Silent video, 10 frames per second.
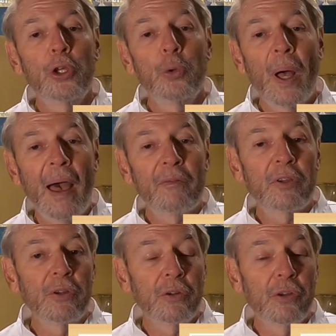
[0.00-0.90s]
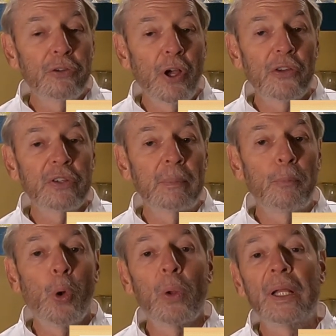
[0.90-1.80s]
You have the, the, sauce in a
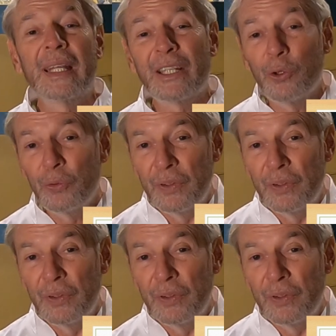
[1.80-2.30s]
bowl and then you